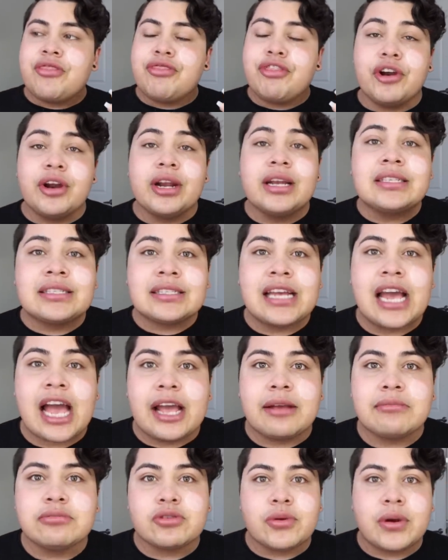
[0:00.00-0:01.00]
there is
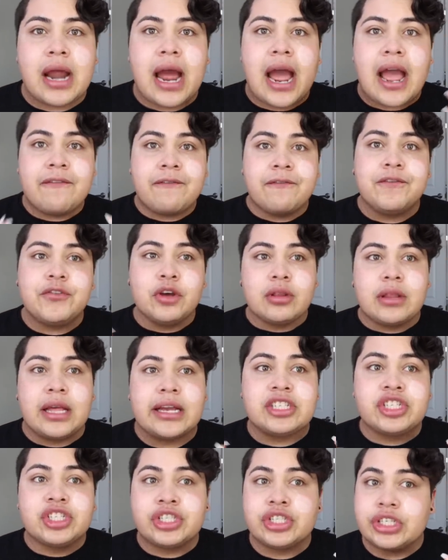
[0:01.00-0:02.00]
times where I feel
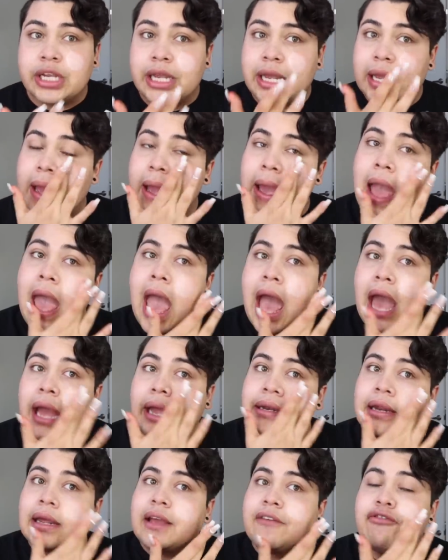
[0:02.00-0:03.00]
like shit
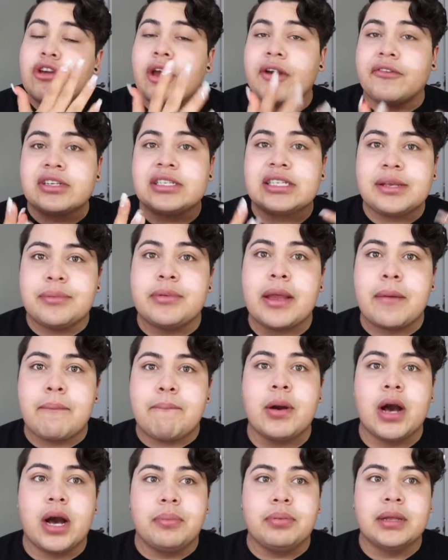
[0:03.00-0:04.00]
and if you ever see me in
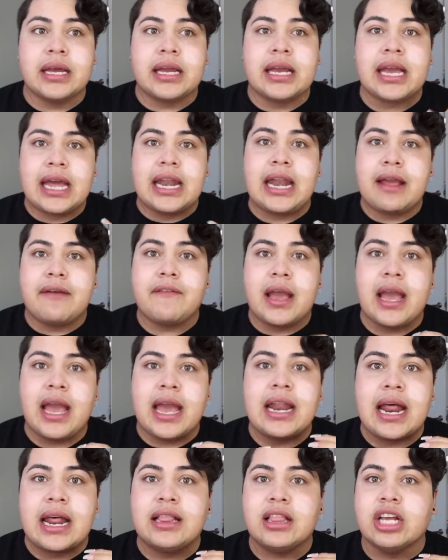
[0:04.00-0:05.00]
public and I
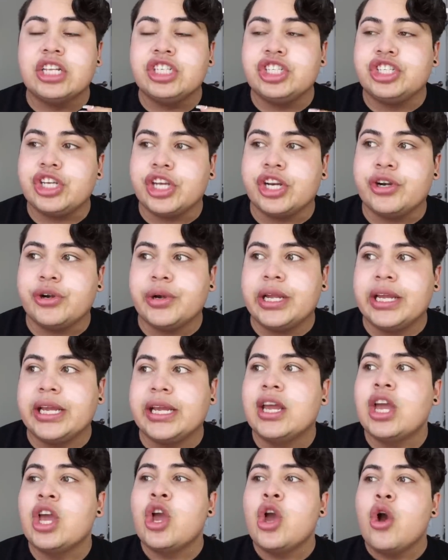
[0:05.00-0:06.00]
and I look
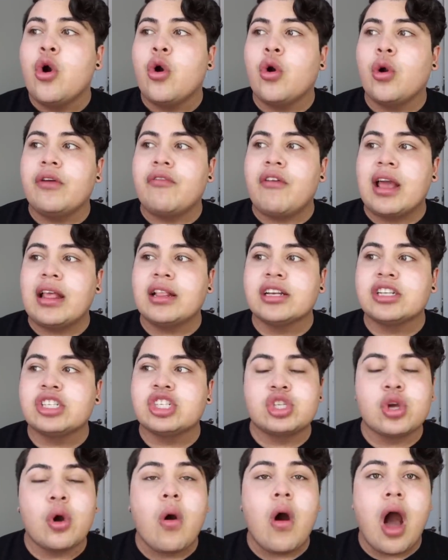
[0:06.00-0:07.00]
jittery or if I look
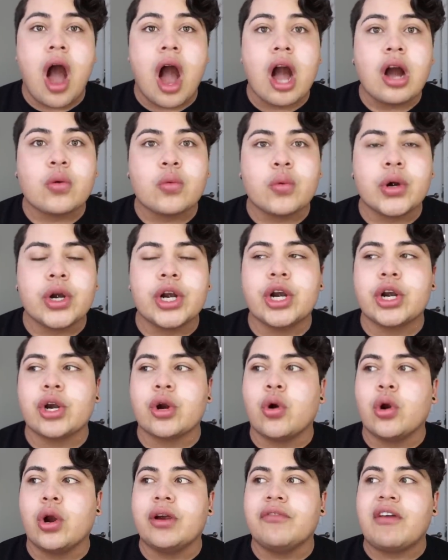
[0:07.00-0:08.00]
so awkward
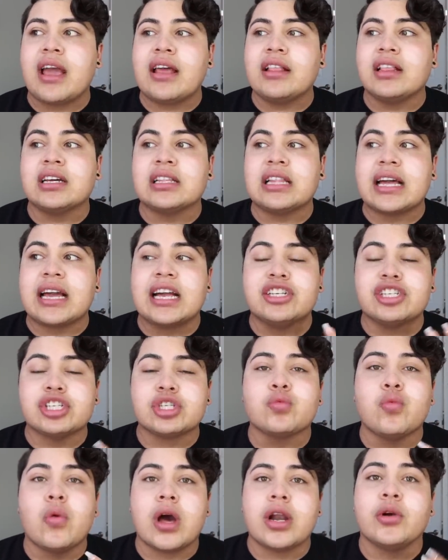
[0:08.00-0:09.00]
or if I look like I
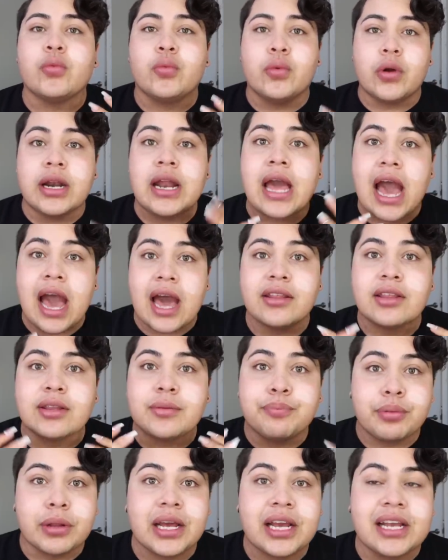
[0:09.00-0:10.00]
just want to run out of the
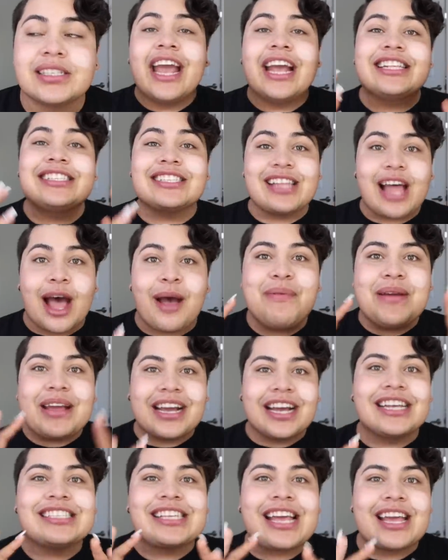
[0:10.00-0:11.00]
place, it's not
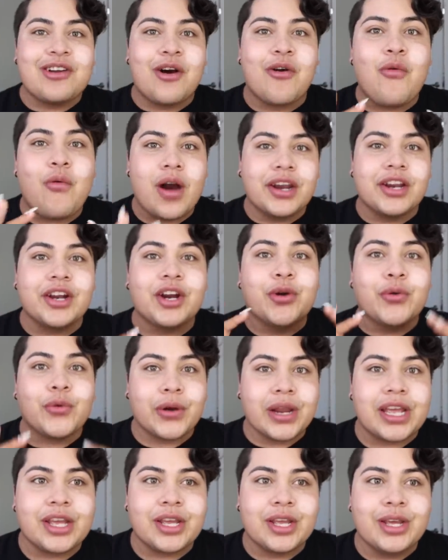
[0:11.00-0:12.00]
because I don't want to
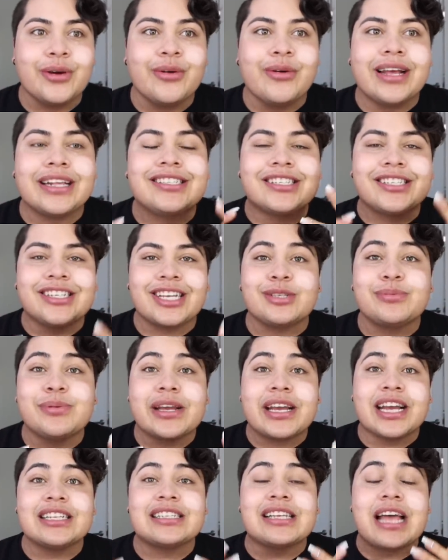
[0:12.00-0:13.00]
greet you. It's just
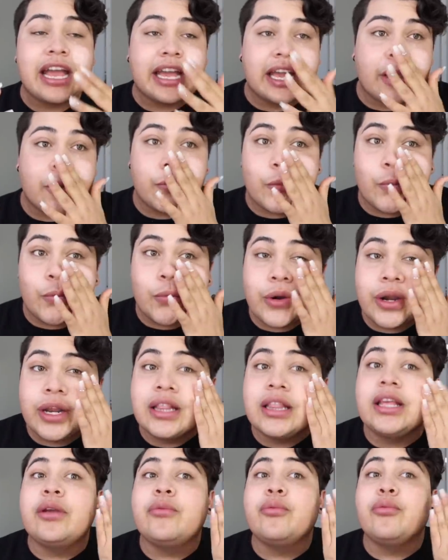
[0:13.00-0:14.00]
because I get
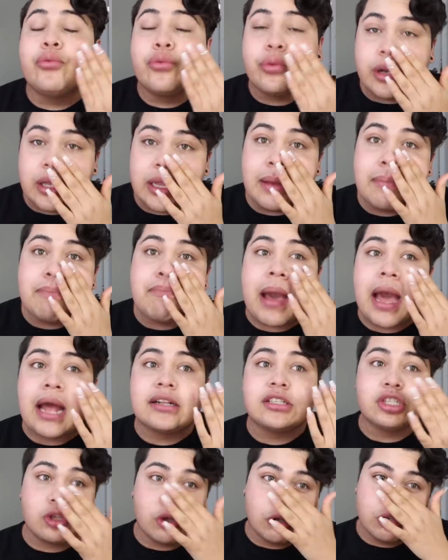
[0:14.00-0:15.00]
really, really
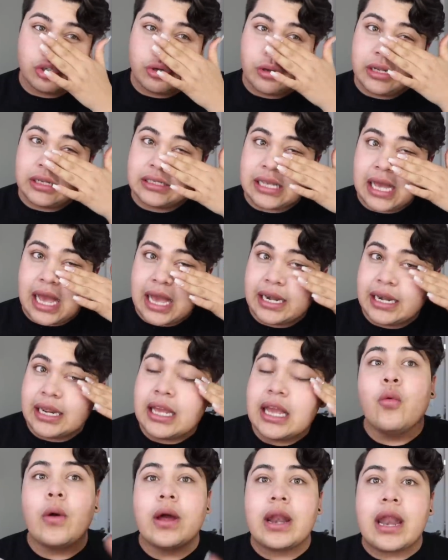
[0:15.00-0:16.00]
bad social
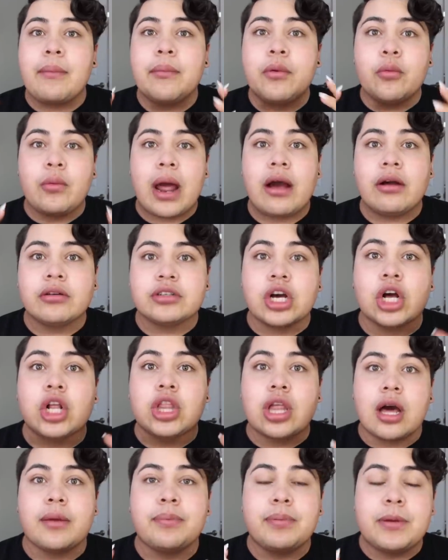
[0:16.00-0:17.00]
anxiety when I'm around a
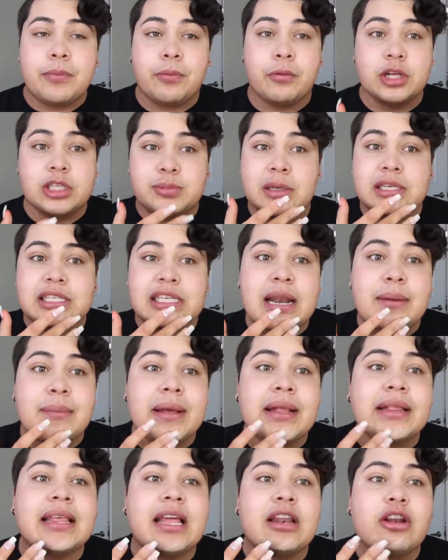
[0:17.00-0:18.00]
lot of people. especially
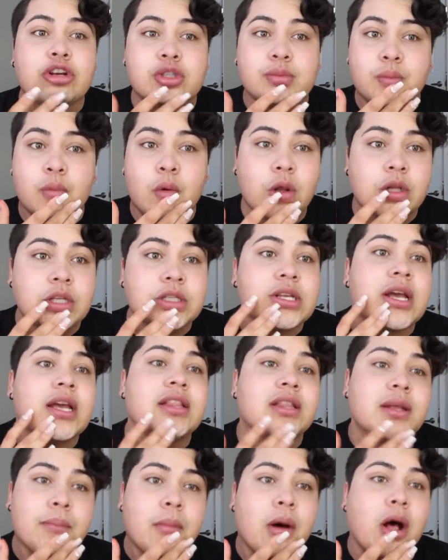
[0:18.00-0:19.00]
in Those malls
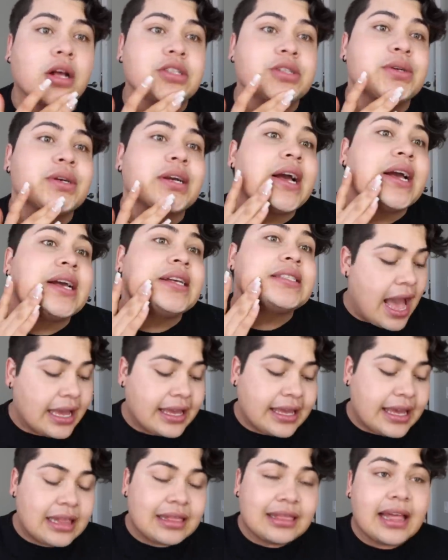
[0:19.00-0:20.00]
in the malls, you guys, I
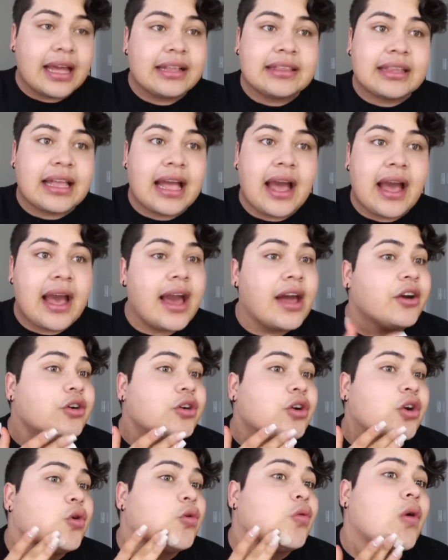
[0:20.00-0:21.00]
get like that. I
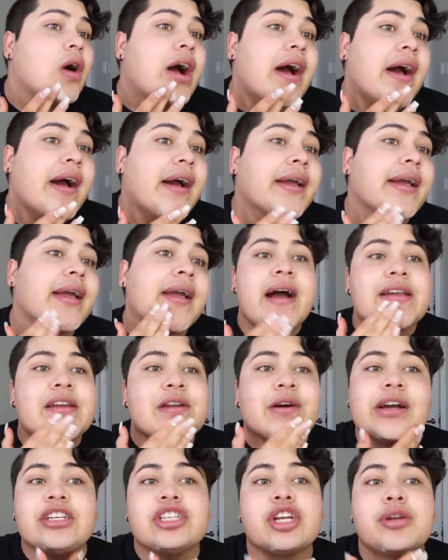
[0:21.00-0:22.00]
don't know why. I
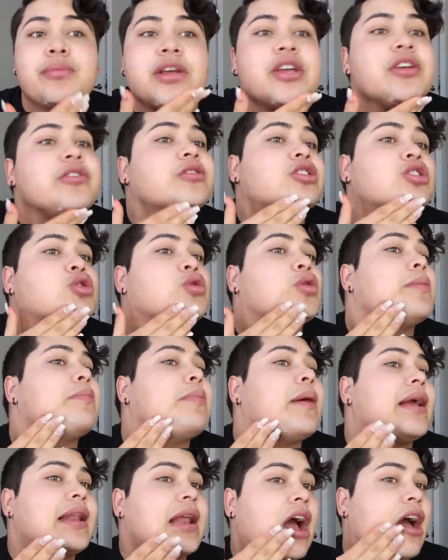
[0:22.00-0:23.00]
know I should be used to it
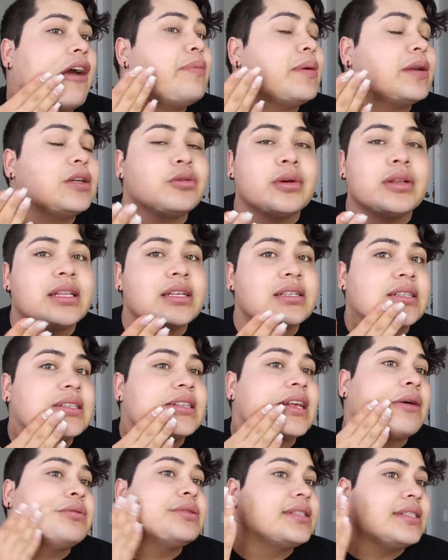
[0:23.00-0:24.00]
by now. I've been doing this since
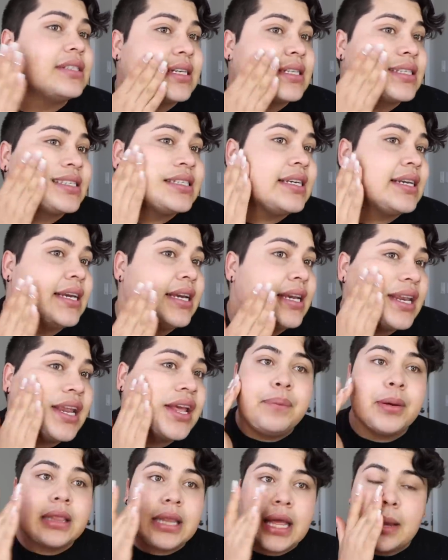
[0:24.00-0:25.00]
I was
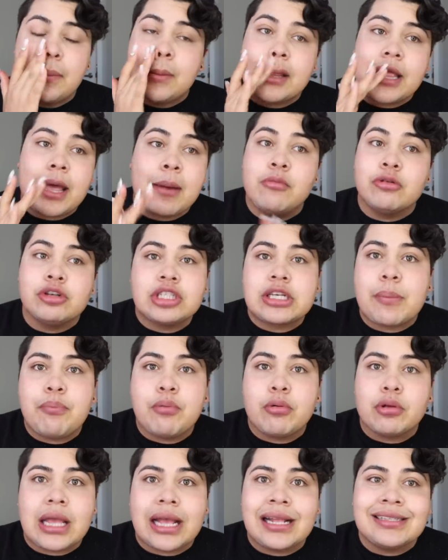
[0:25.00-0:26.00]
16. But like me da mucha
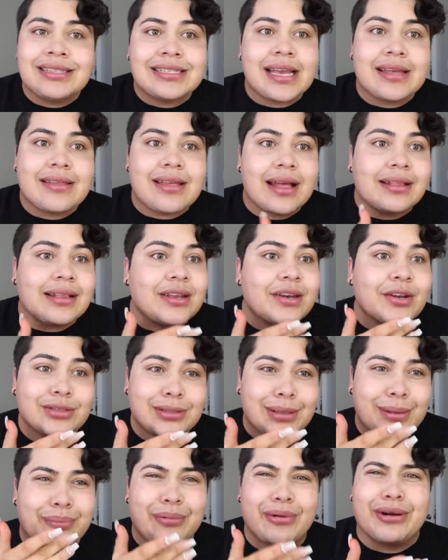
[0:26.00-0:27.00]
puta ansiedad y no
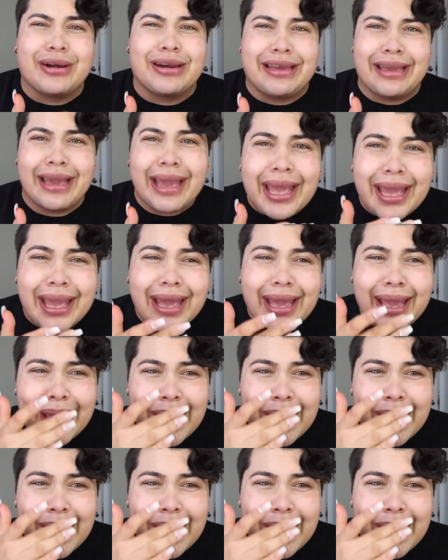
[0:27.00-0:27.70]
sé por qué.